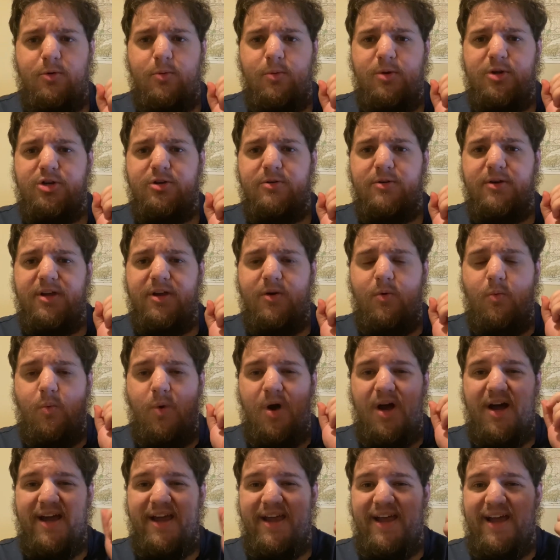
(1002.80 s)
wondering
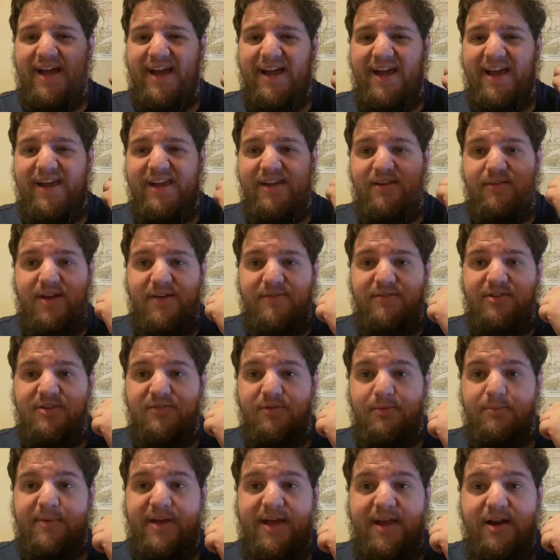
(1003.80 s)
why I have a
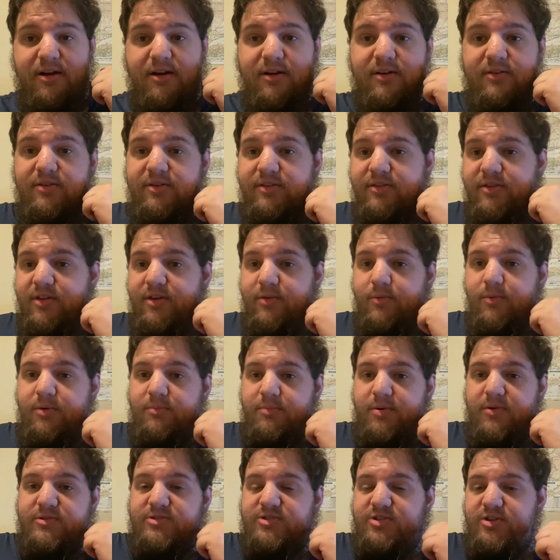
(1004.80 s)
different background, the one
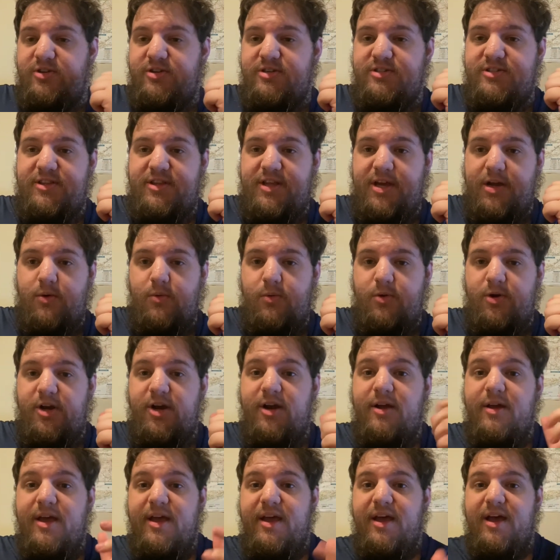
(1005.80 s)
poster is in that
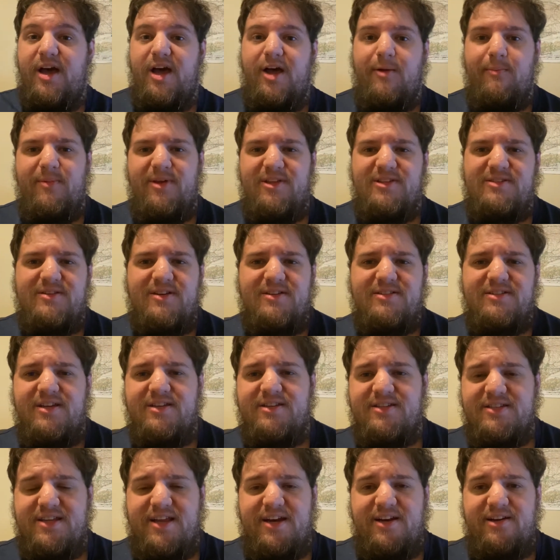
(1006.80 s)
corner. It's because I
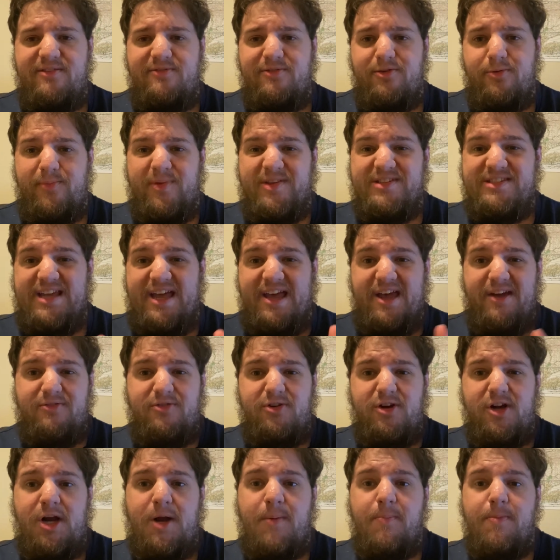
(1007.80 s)
decided to film this
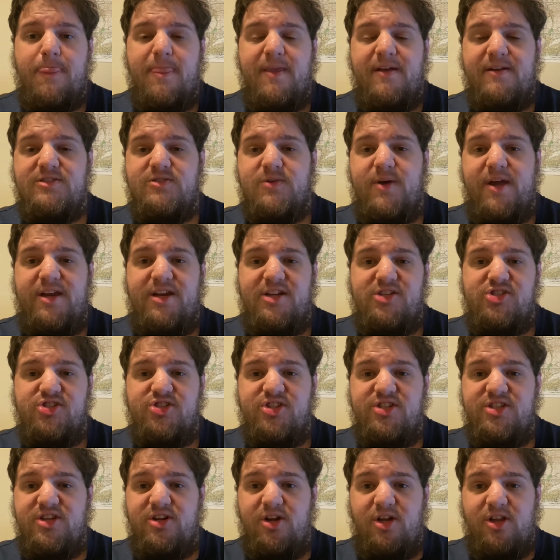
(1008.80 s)
after. So I
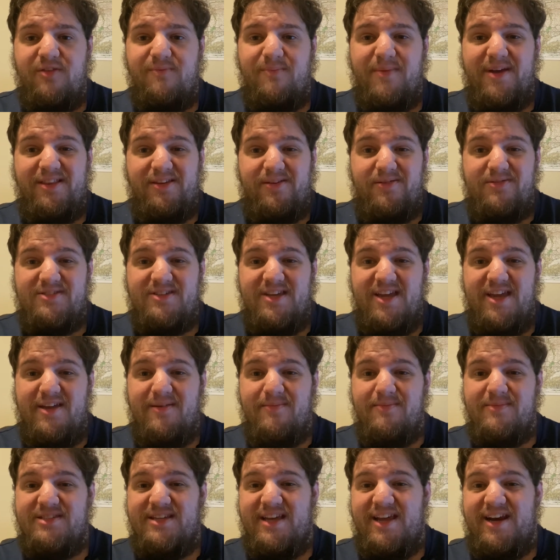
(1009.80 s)
initially did all of my loose
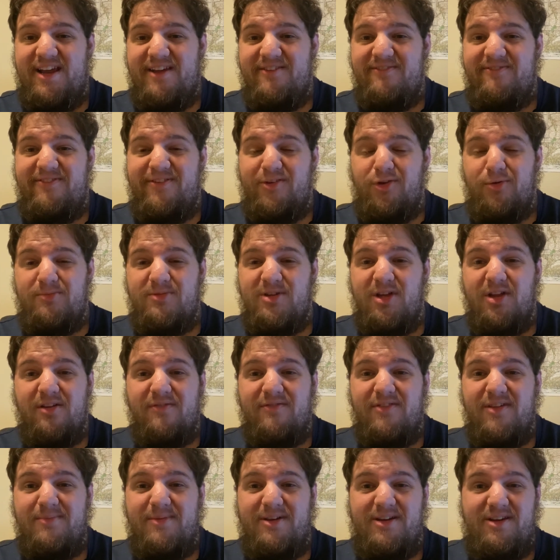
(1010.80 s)
games, and I filmed all of
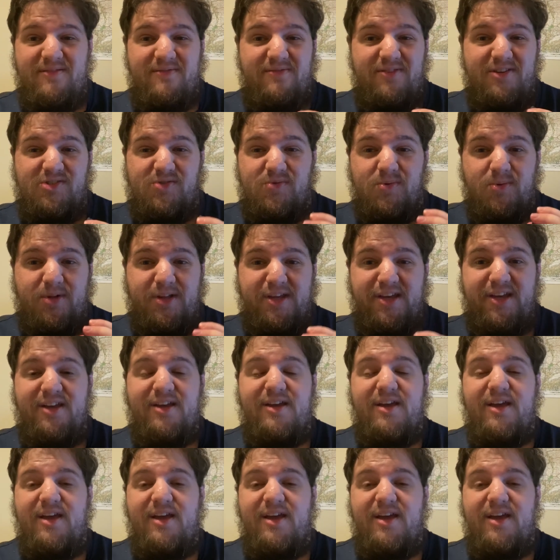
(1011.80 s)
them individually.